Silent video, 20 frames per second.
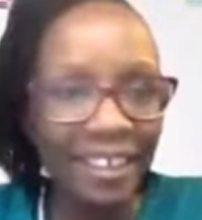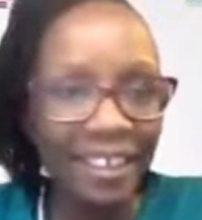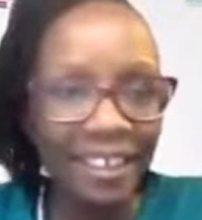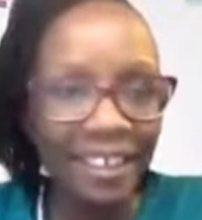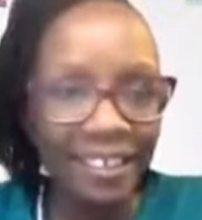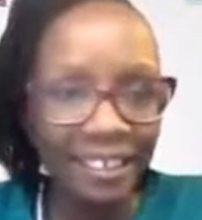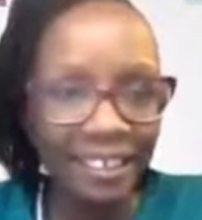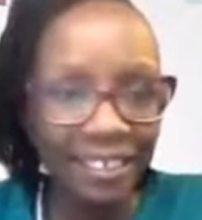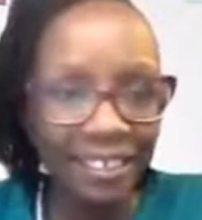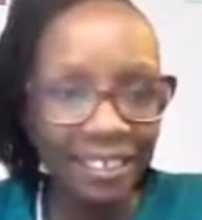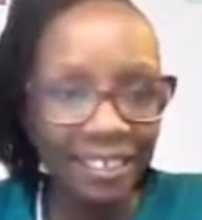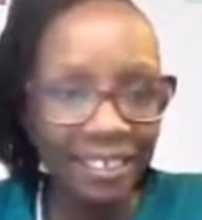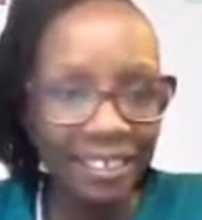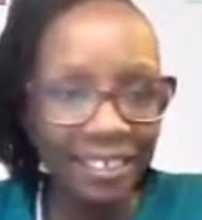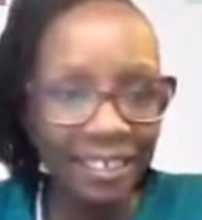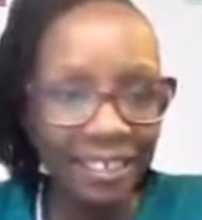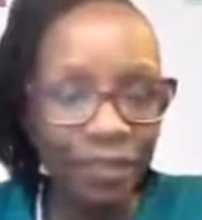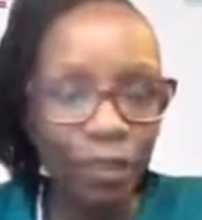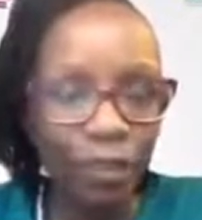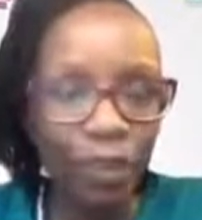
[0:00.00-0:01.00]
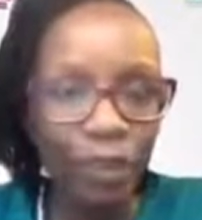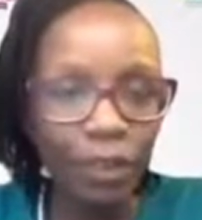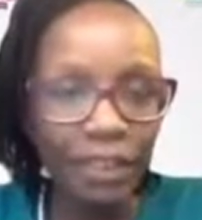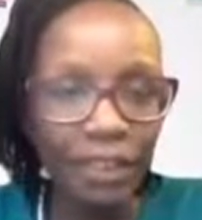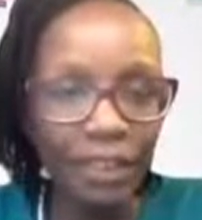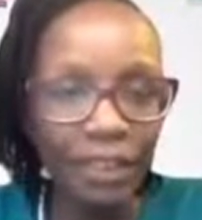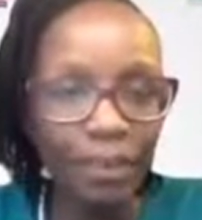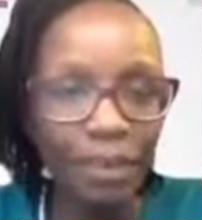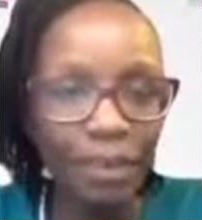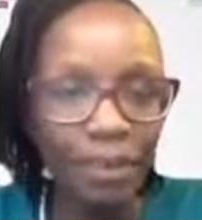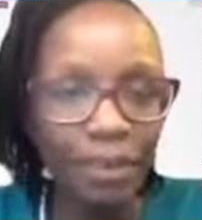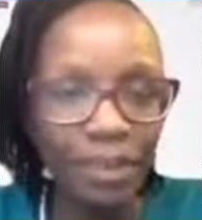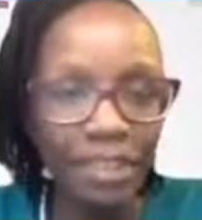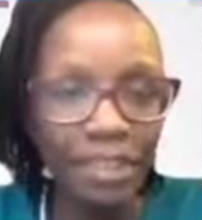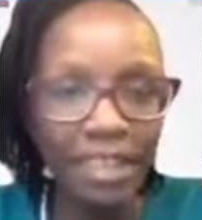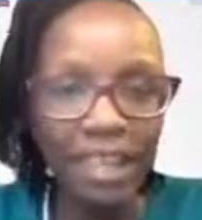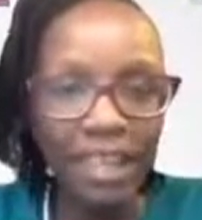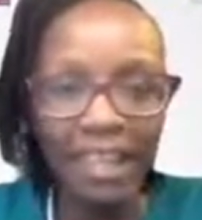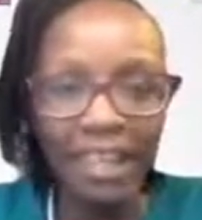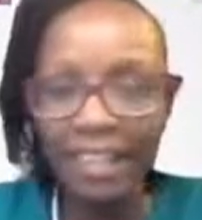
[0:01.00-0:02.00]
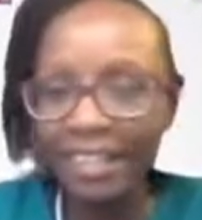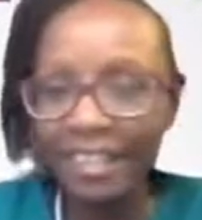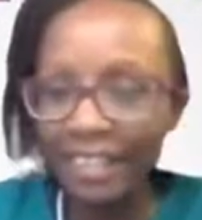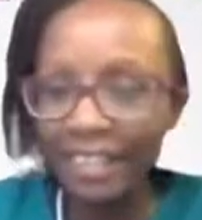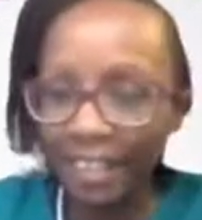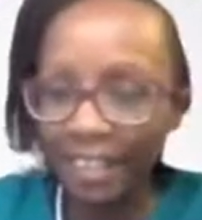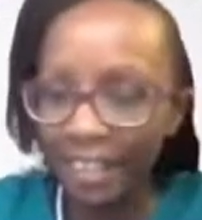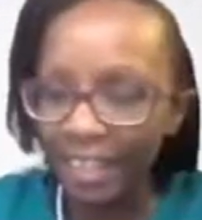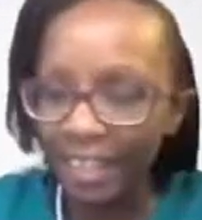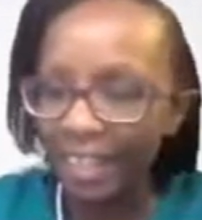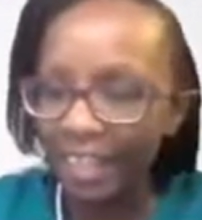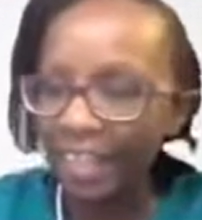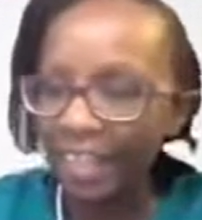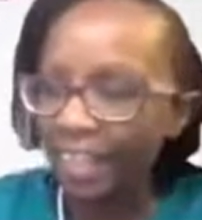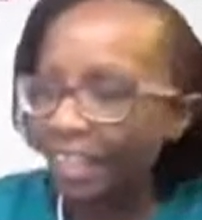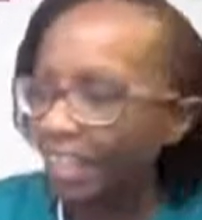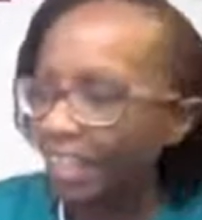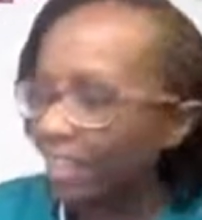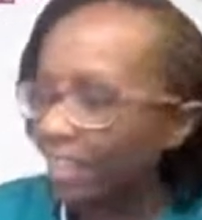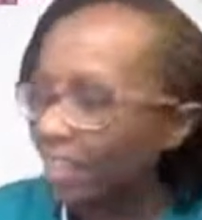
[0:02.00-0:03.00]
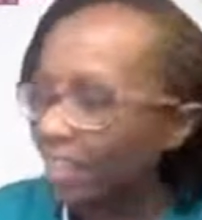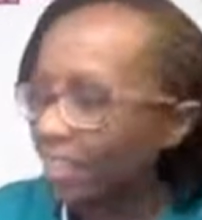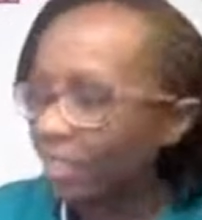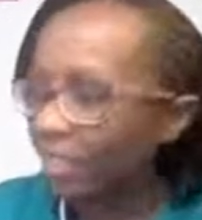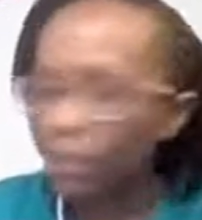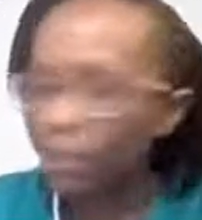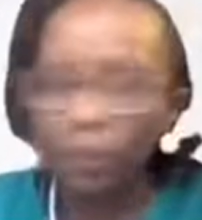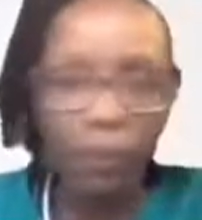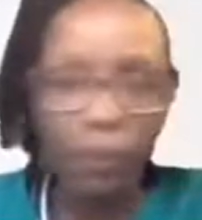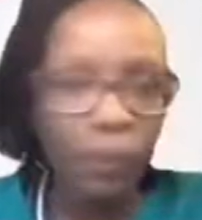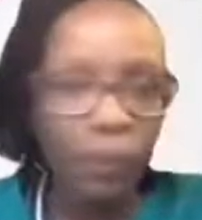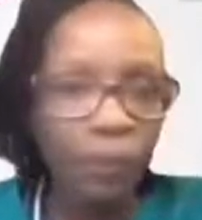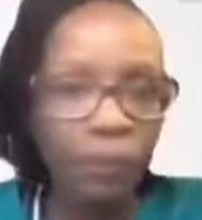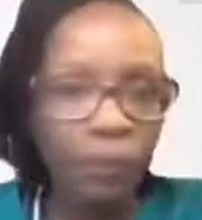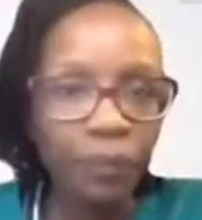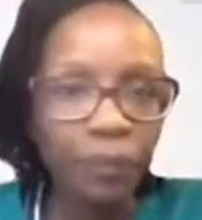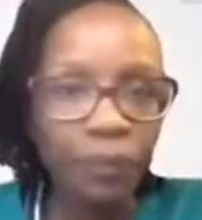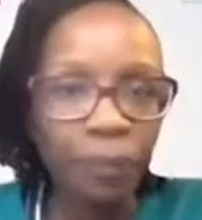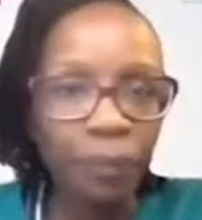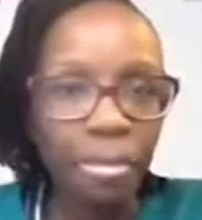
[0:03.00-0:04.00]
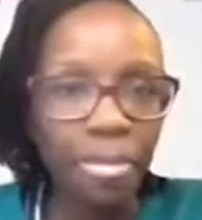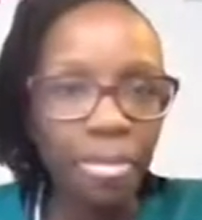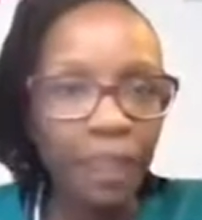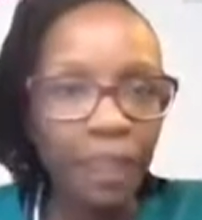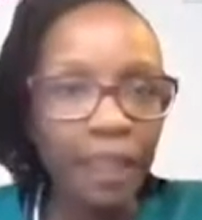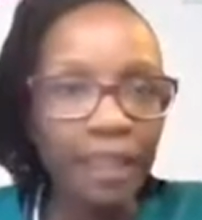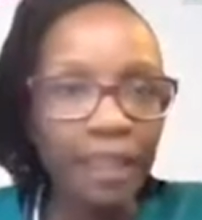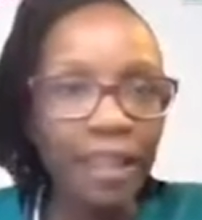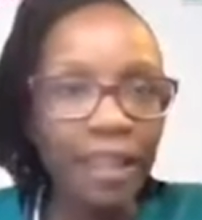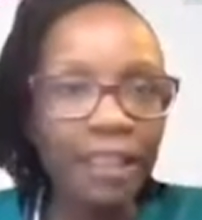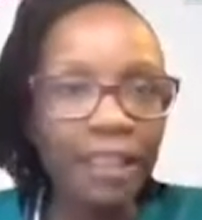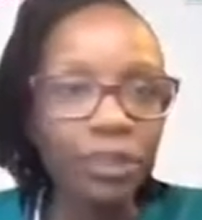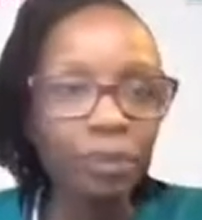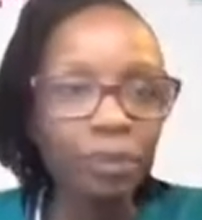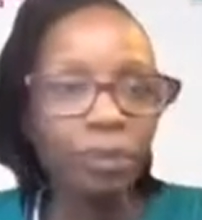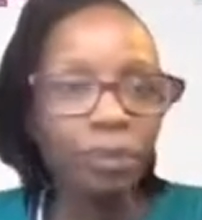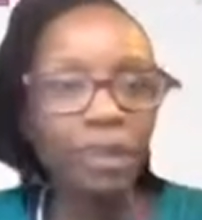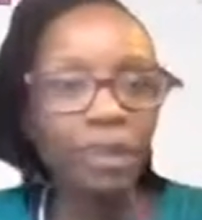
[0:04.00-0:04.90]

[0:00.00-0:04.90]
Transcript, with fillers: uh, in the following subsequent slides. So I'd like to